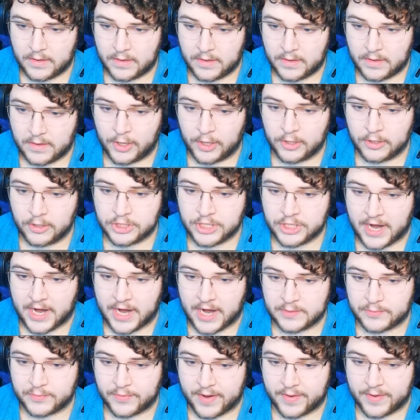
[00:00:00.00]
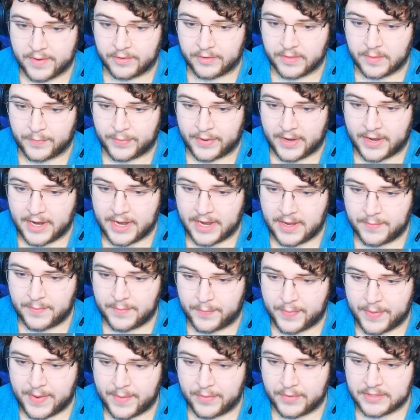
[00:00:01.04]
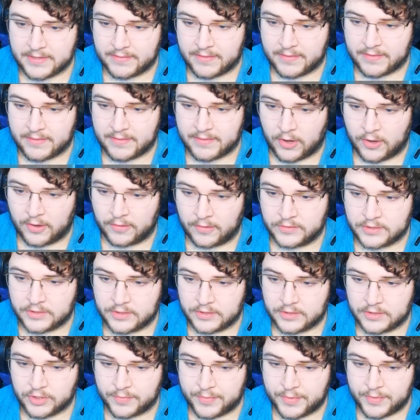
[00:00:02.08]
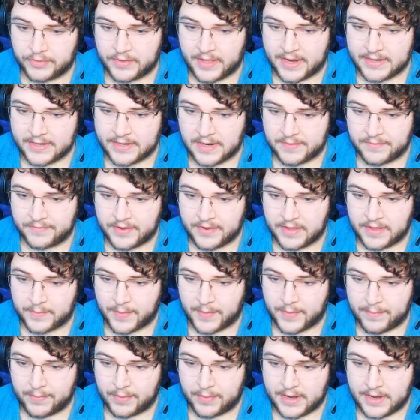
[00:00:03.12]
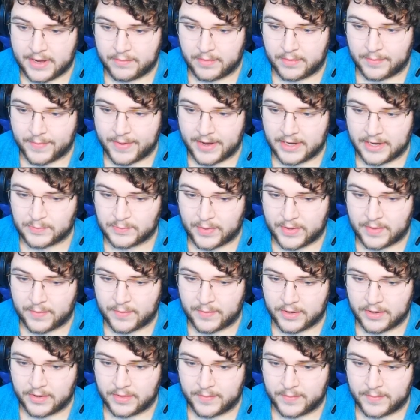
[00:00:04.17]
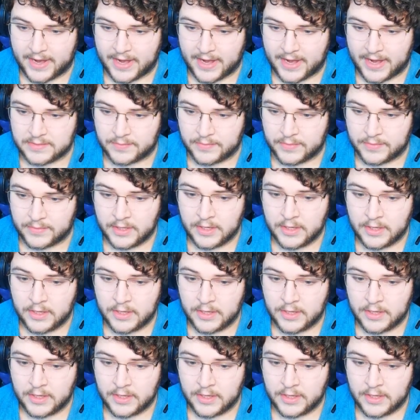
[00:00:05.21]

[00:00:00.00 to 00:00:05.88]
Purge conducts were entering the pipe. The peepers have evolved to distribute the enzyme via the pipeline network. May explain a part of the mechanism.